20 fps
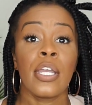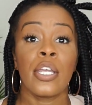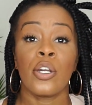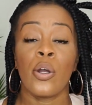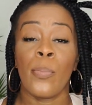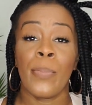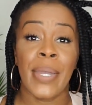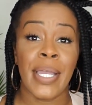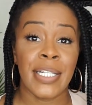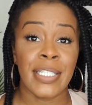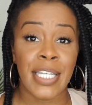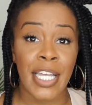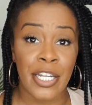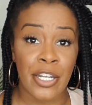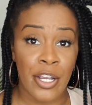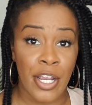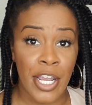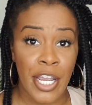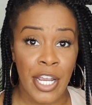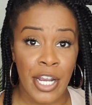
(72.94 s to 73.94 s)
you know, maintain
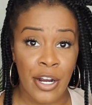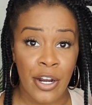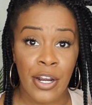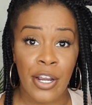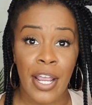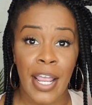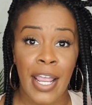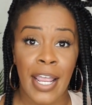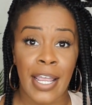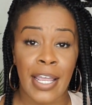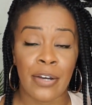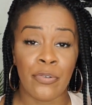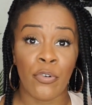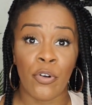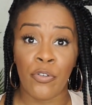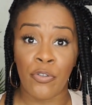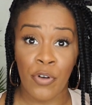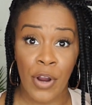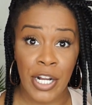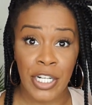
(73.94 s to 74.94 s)
your hair and
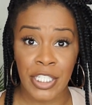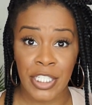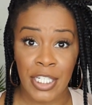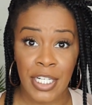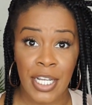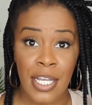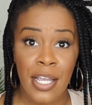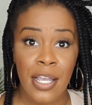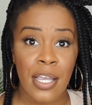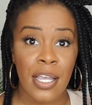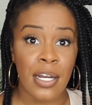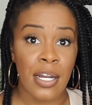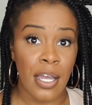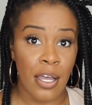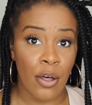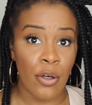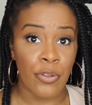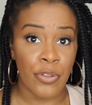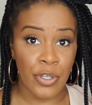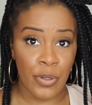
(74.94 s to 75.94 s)
refresh it in a
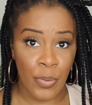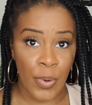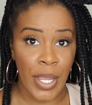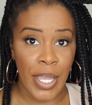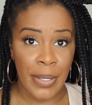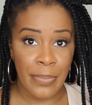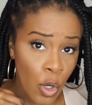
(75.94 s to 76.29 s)
healthy way.